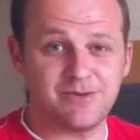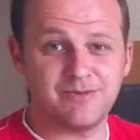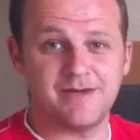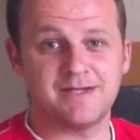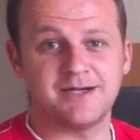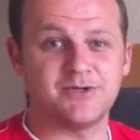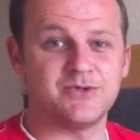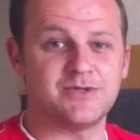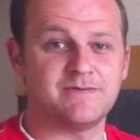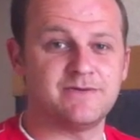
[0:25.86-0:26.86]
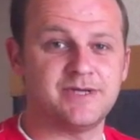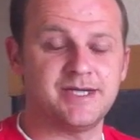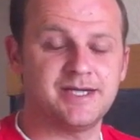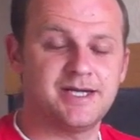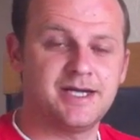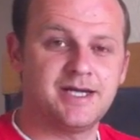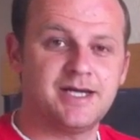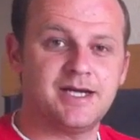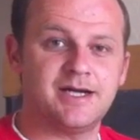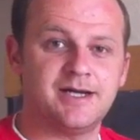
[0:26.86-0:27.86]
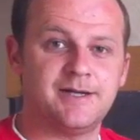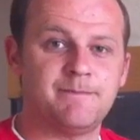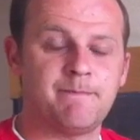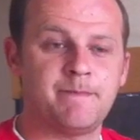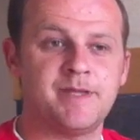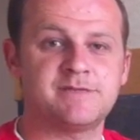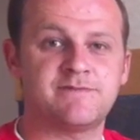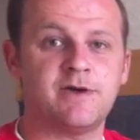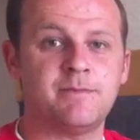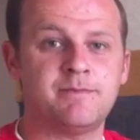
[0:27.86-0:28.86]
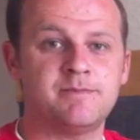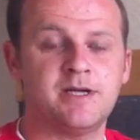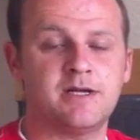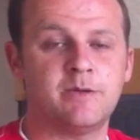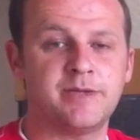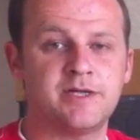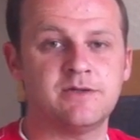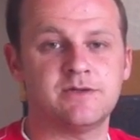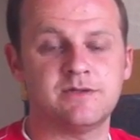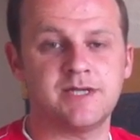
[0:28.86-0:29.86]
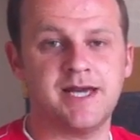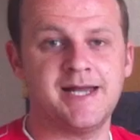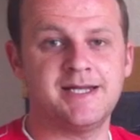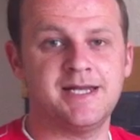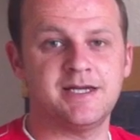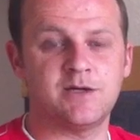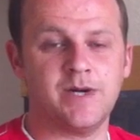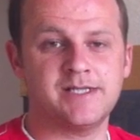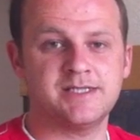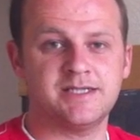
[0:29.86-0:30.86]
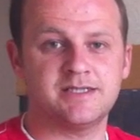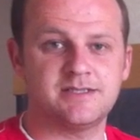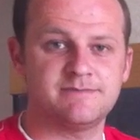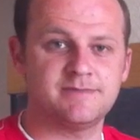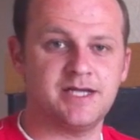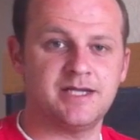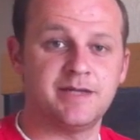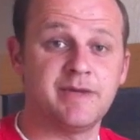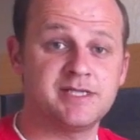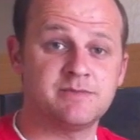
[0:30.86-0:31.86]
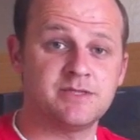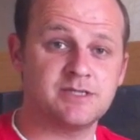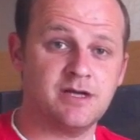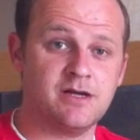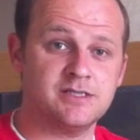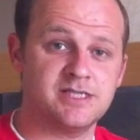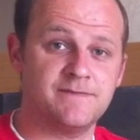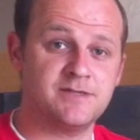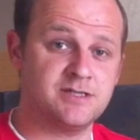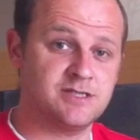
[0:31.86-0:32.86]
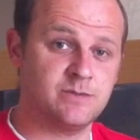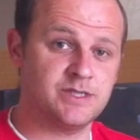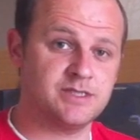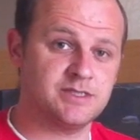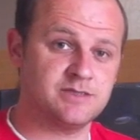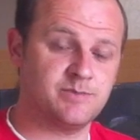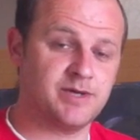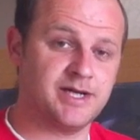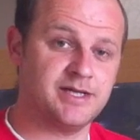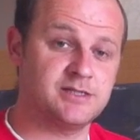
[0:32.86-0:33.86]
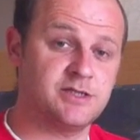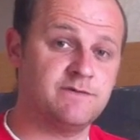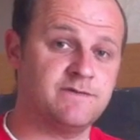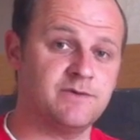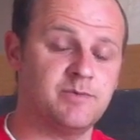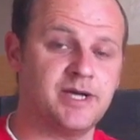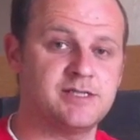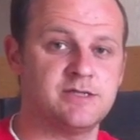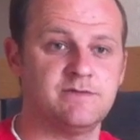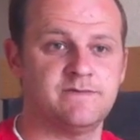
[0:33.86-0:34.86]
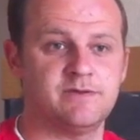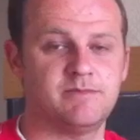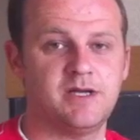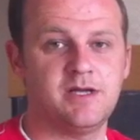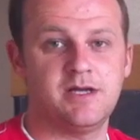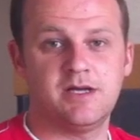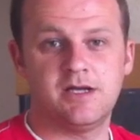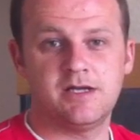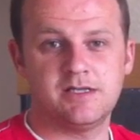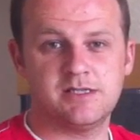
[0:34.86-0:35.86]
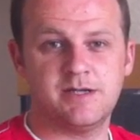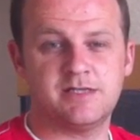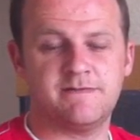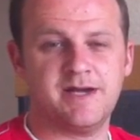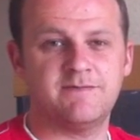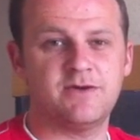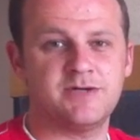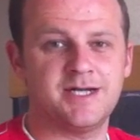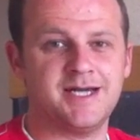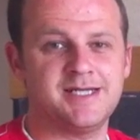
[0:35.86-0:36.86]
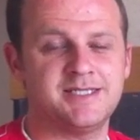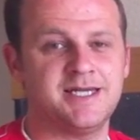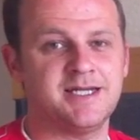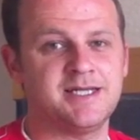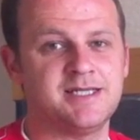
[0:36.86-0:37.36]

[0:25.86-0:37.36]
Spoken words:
top left hand corner for you. It's from a company called NDAquatics, and the measurements are 72 inches by 2 foot by 2 foot. So it's 598